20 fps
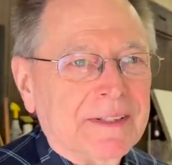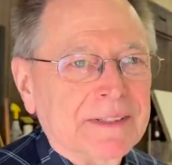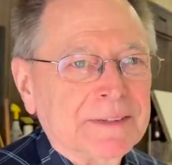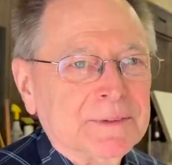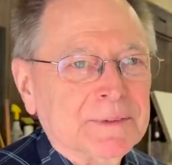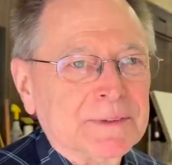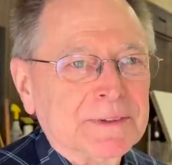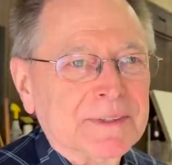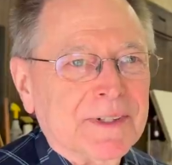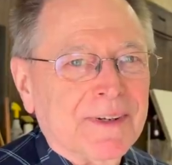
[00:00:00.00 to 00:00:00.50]
this
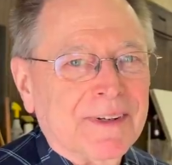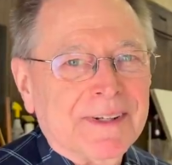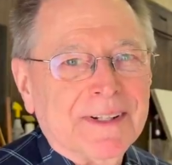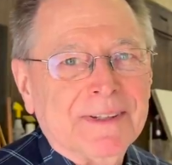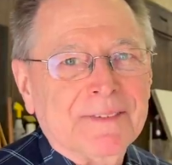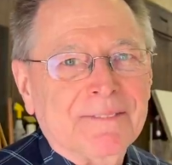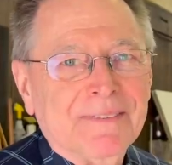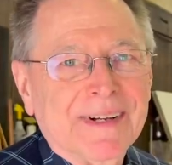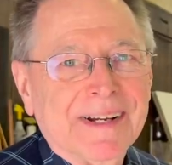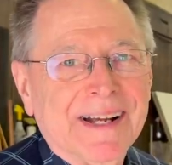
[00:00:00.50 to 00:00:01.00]
was all going
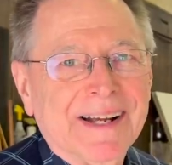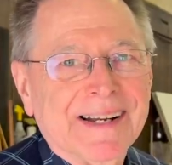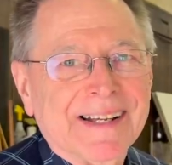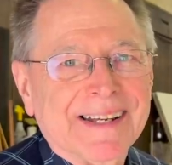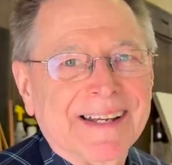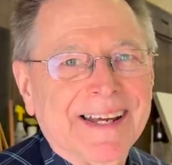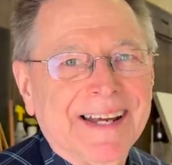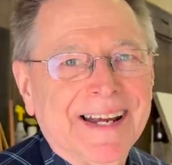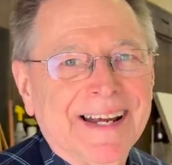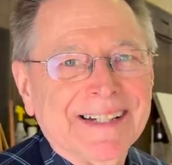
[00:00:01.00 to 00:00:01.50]
to run out of
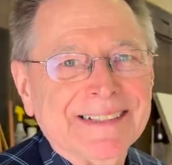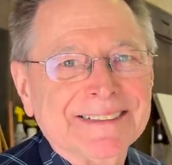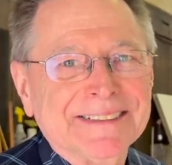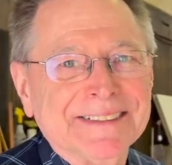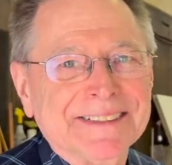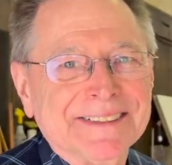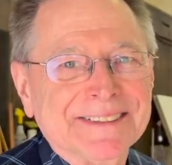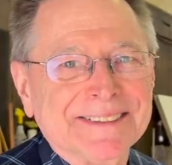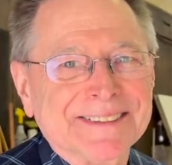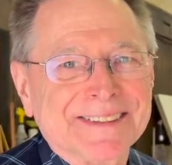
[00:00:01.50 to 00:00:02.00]
gas
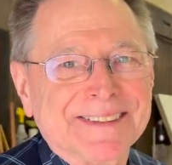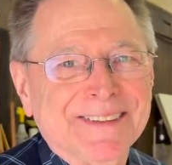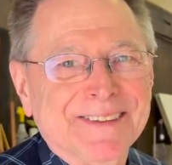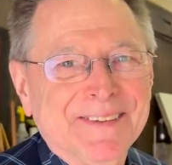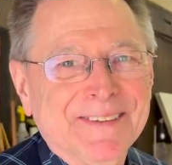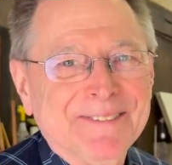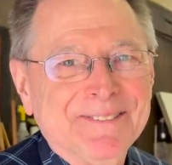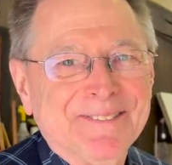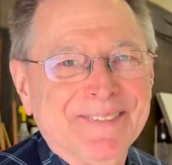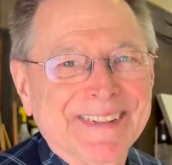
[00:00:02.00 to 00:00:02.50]
years
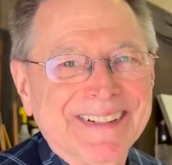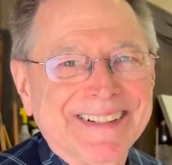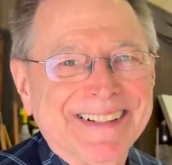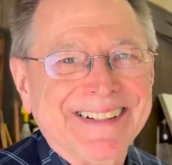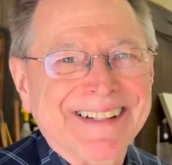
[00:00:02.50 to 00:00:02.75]
ago. But,